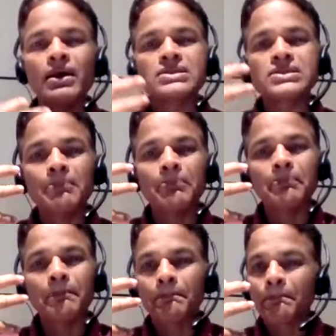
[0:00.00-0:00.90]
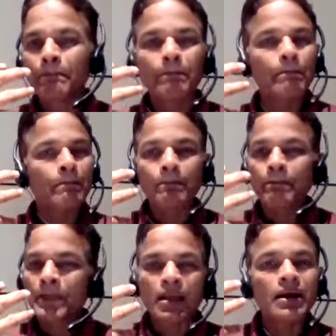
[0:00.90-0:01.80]
some
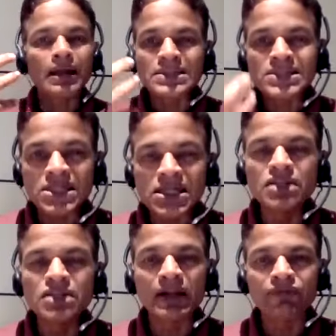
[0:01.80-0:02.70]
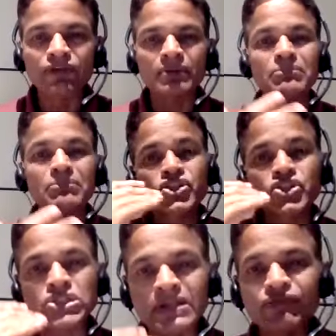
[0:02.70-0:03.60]
concealed benefit,
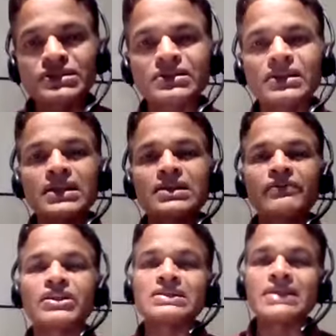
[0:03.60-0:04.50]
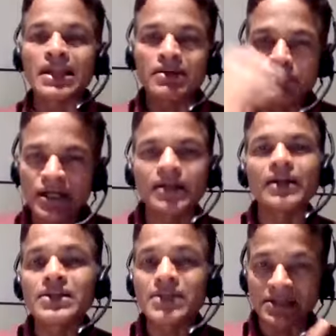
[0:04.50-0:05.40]
mischievously, the deliberate
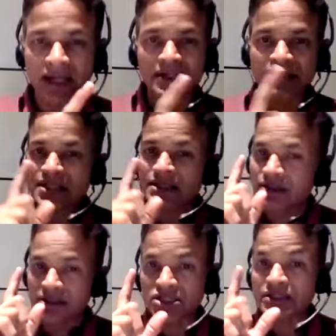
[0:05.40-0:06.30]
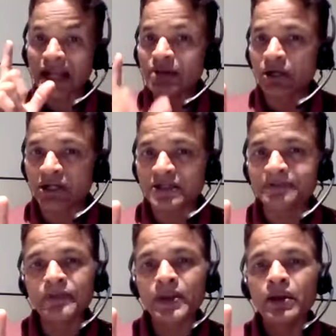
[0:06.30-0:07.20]
intent. As I said, this is deliberate
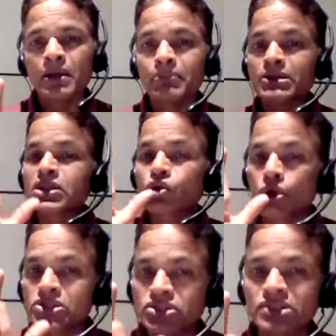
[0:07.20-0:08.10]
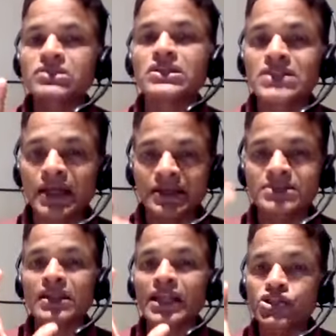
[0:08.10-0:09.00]
because it's a conscious design.
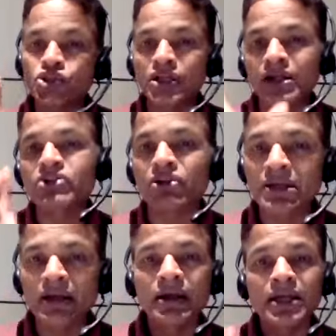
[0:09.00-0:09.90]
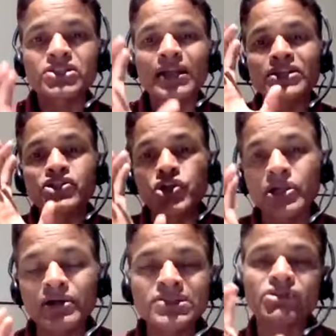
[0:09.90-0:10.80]
It's an
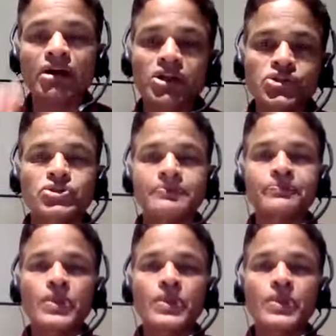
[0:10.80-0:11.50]
engineered structure.